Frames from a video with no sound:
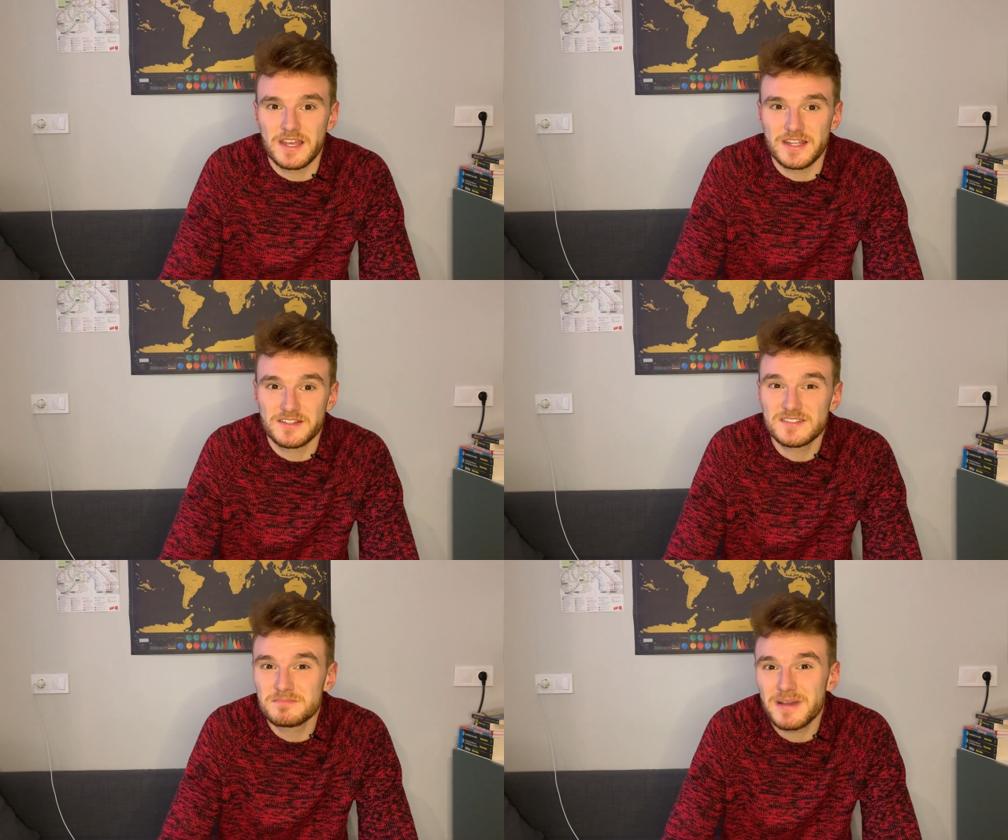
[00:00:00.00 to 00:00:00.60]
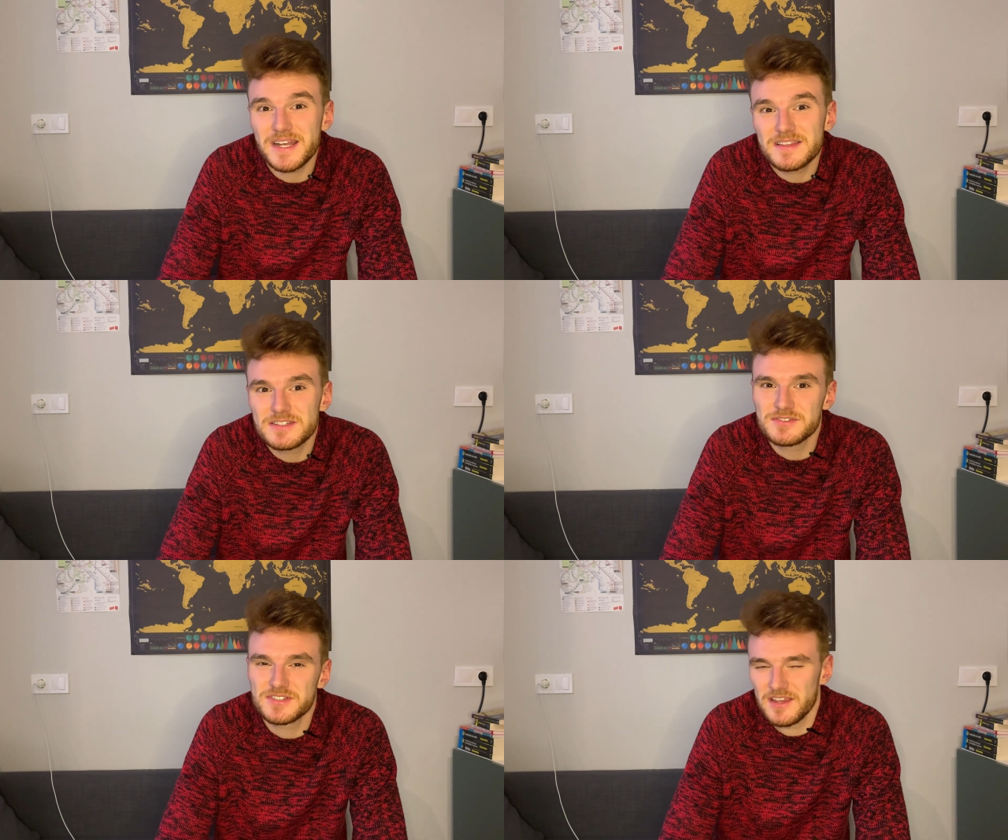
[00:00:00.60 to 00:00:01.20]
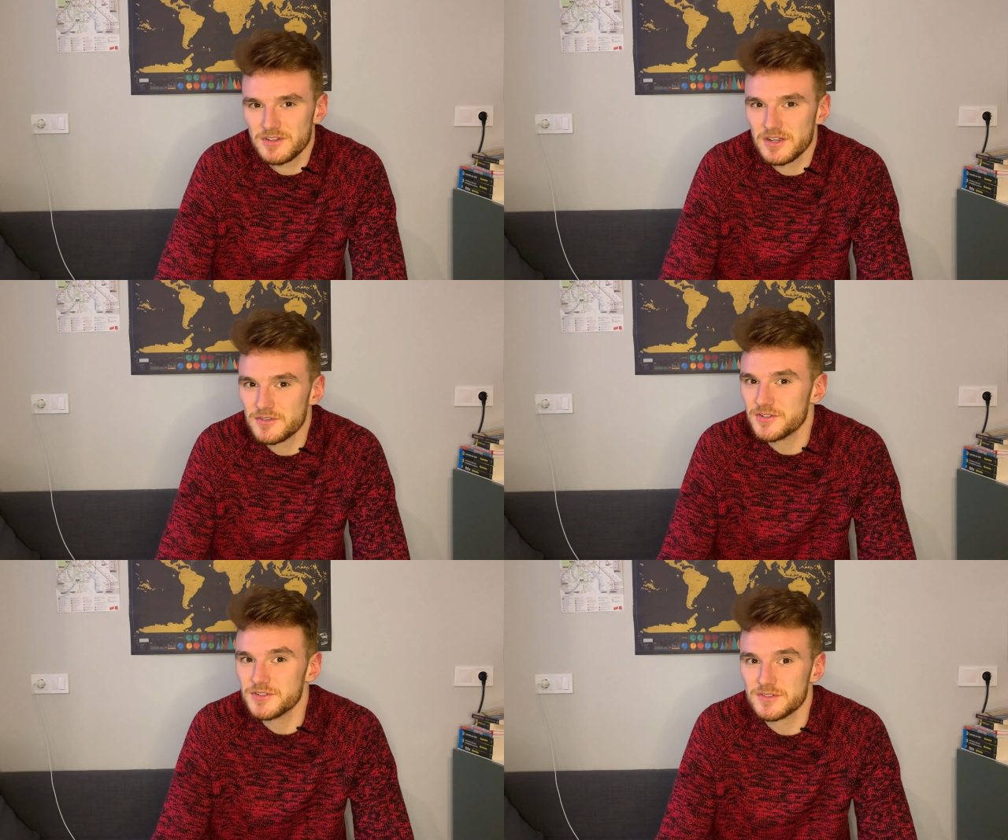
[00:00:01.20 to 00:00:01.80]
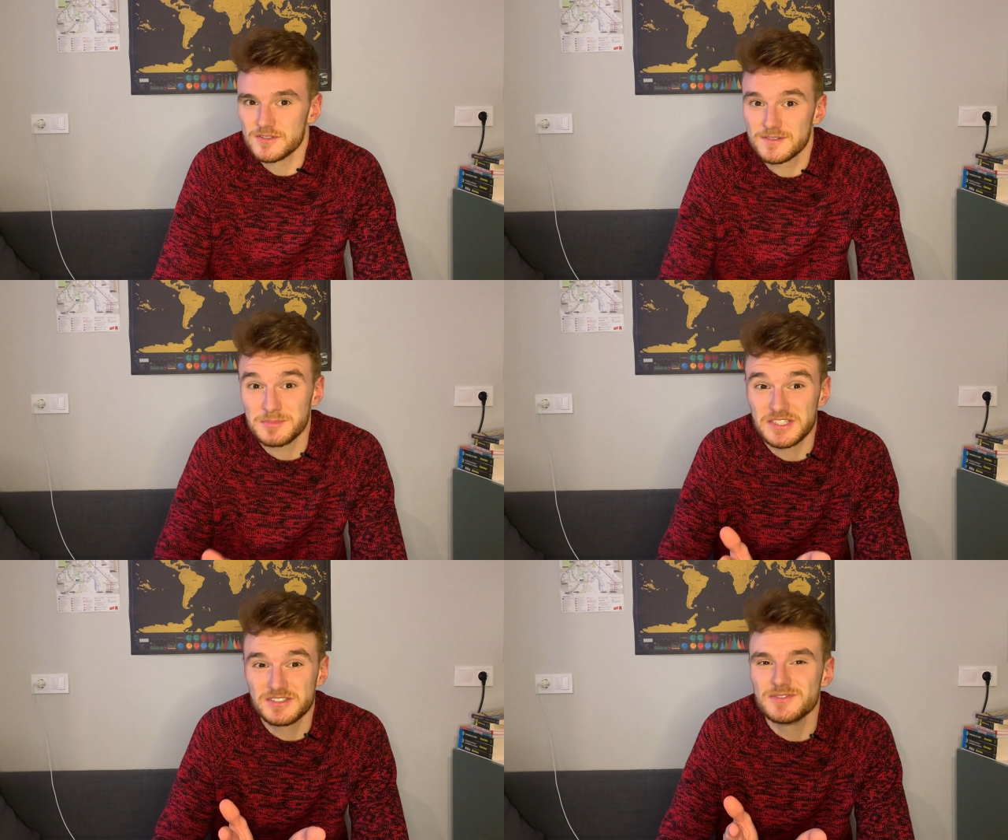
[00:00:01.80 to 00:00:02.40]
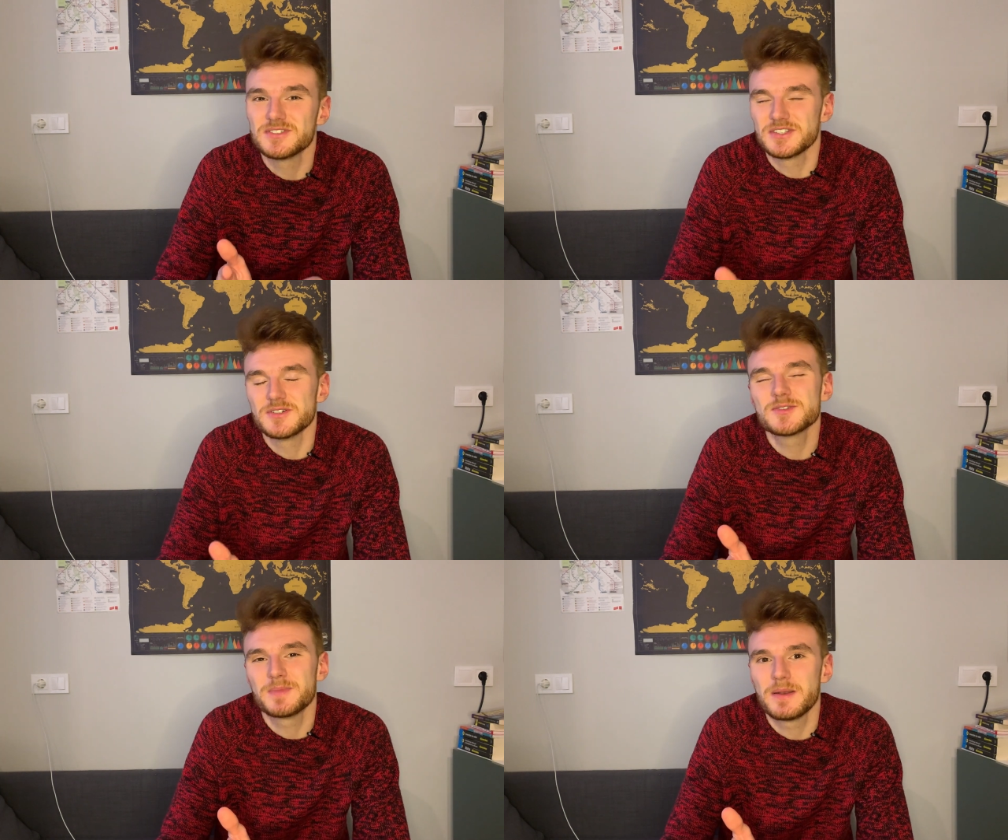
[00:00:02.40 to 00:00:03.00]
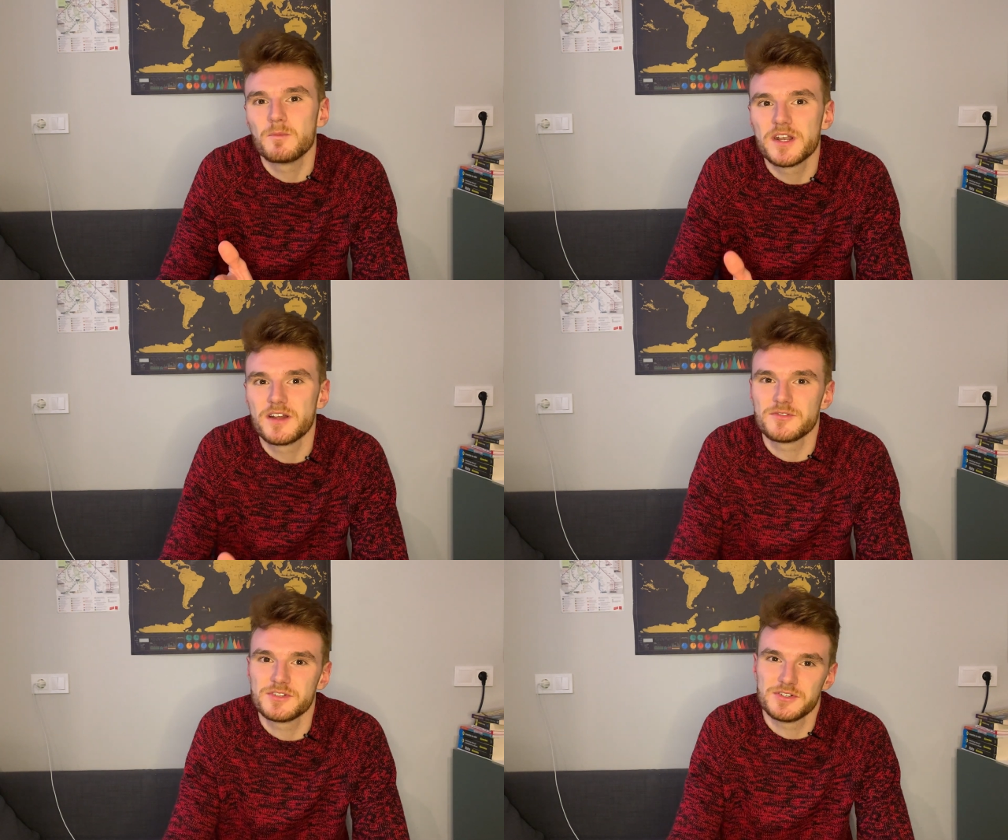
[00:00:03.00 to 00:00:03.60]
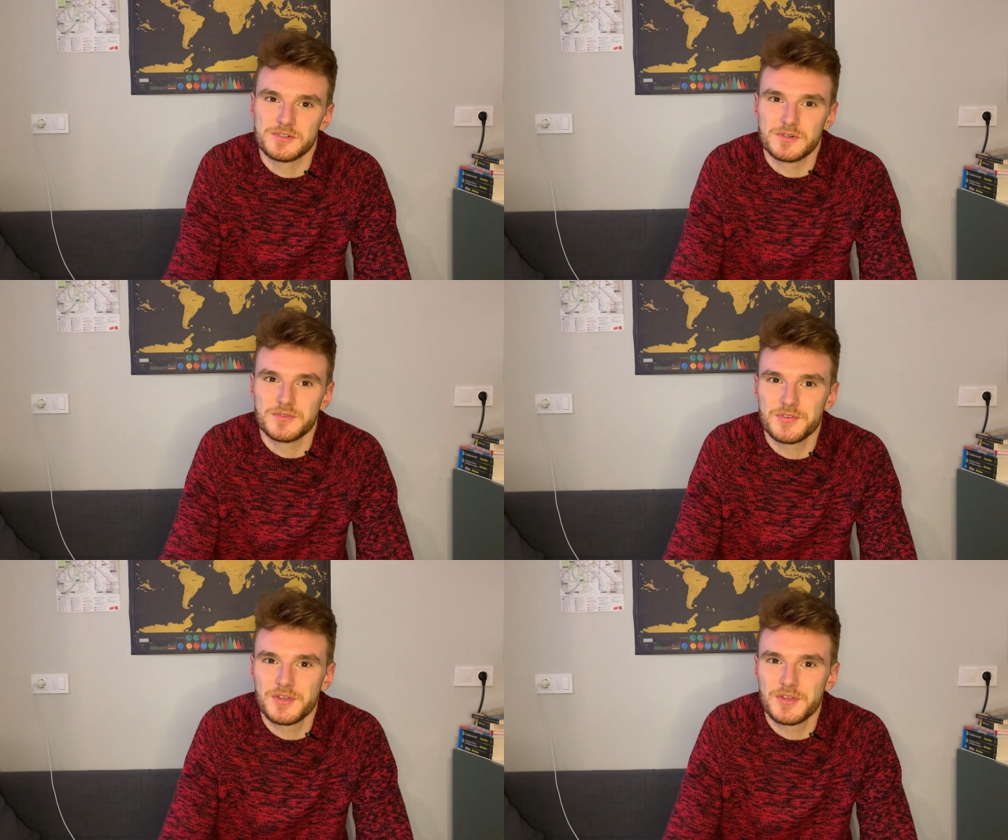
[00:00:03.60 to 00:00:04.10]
it doesn't matter that you saved 100 euros because you still spent 100 euros.